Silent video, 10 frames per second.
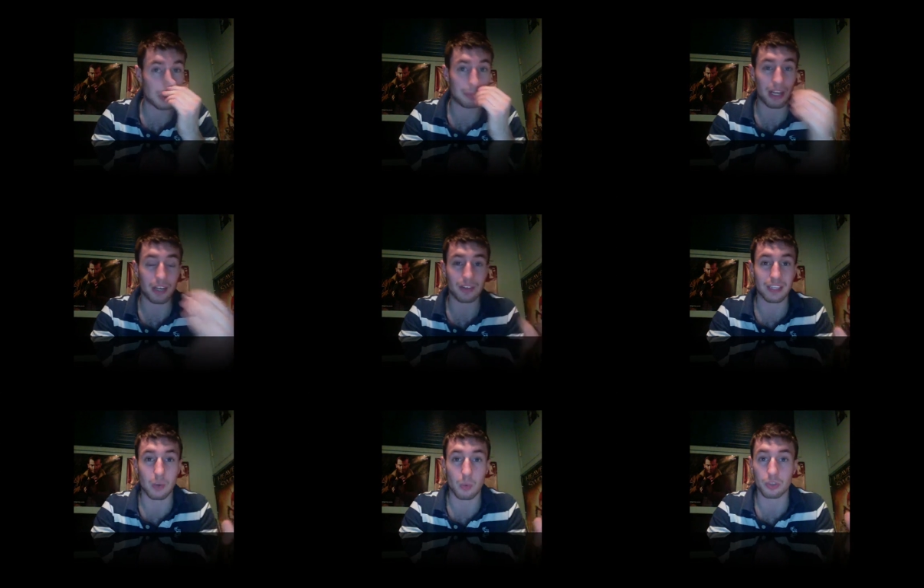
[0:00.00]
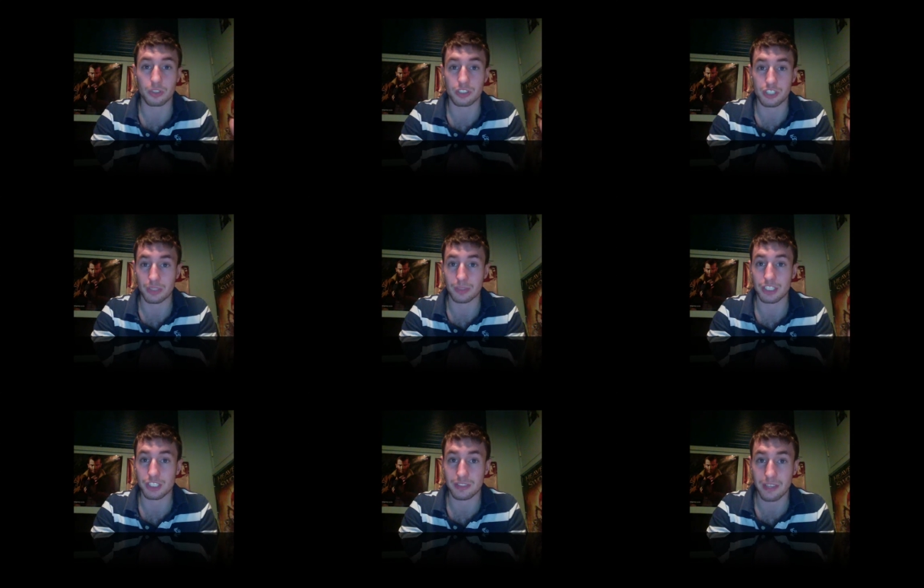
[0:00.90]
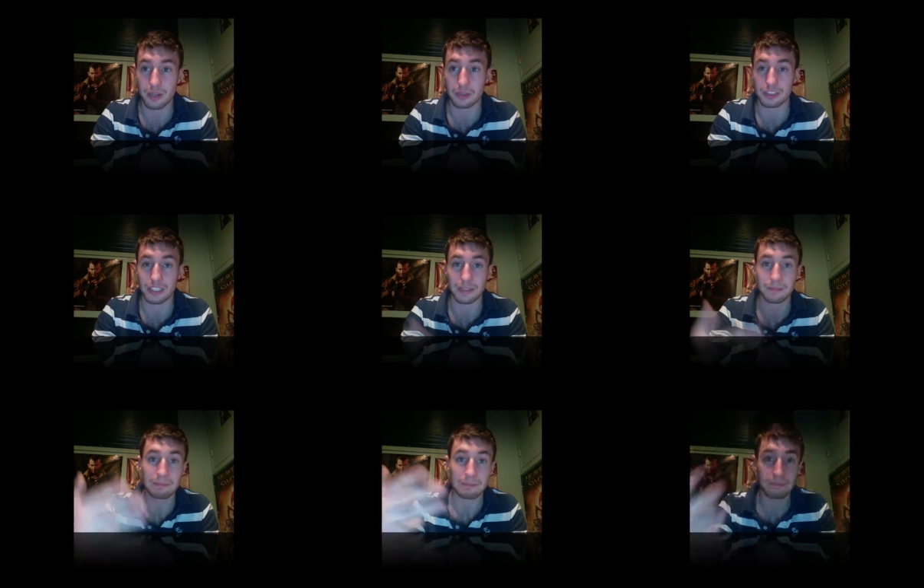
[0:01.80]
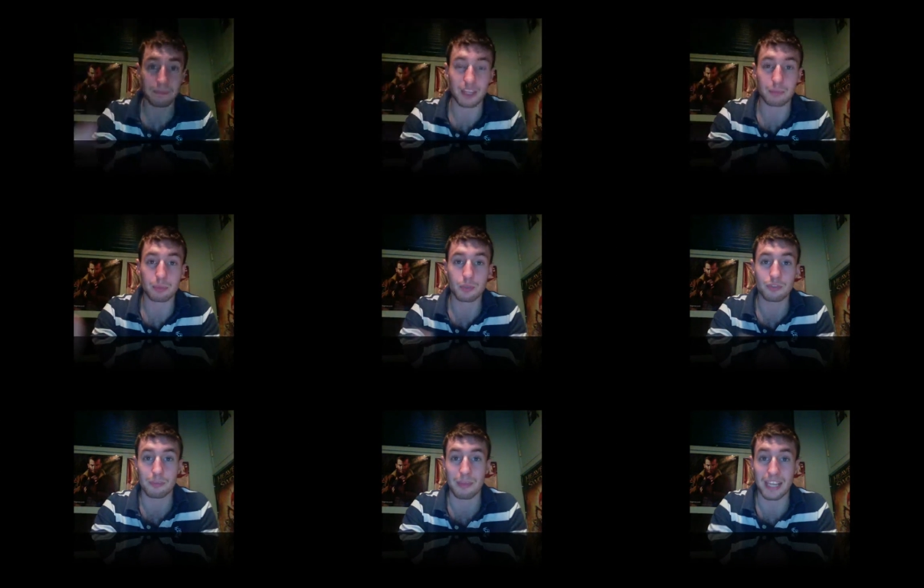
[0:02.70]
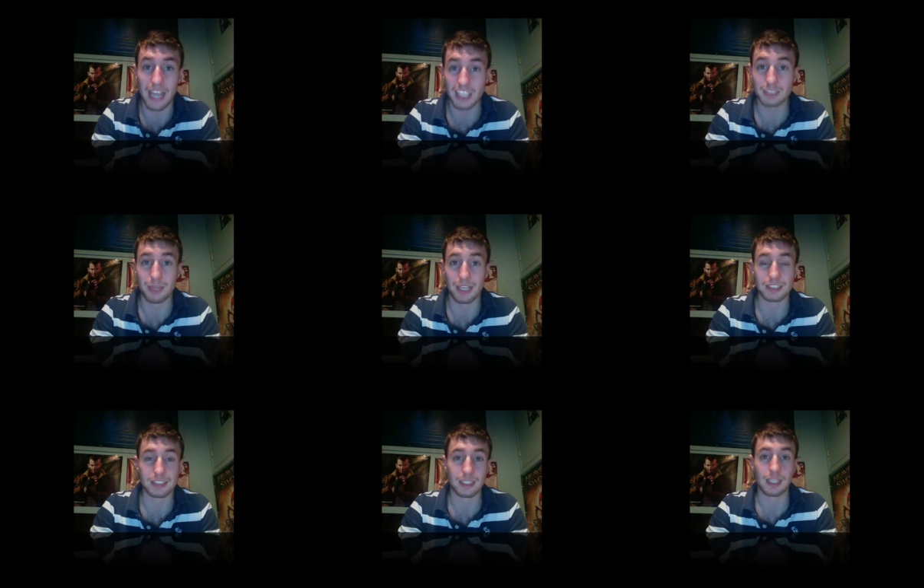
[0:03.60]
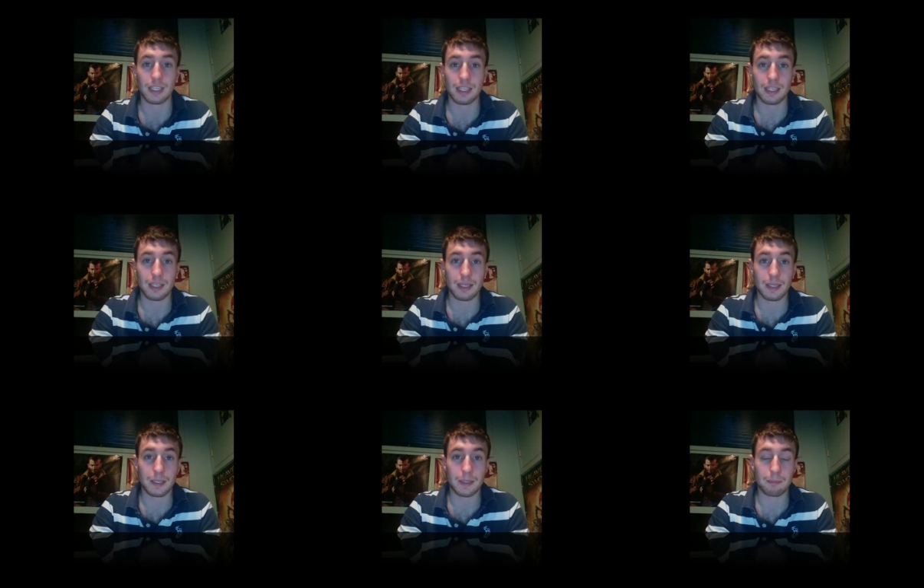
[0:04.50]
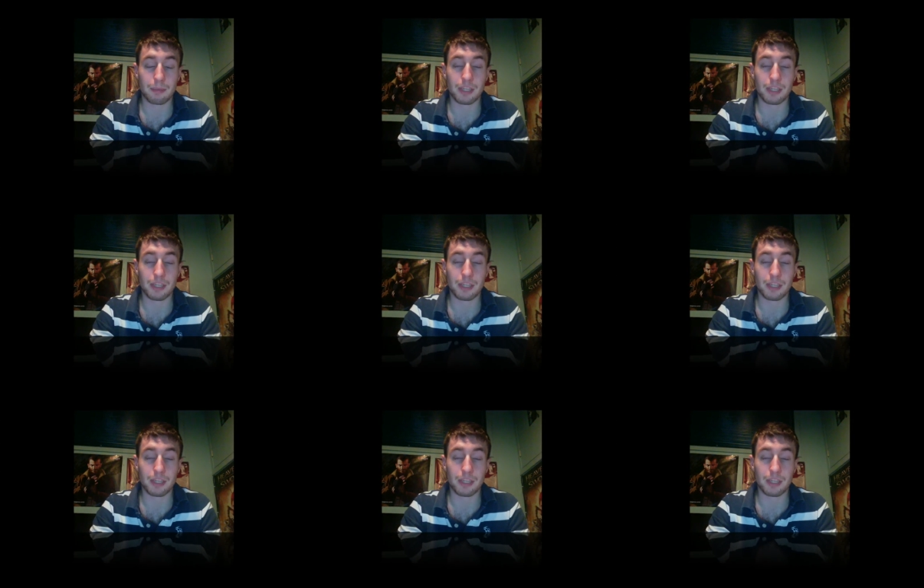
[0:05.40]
better than older generation titles. They improved in many aspects. But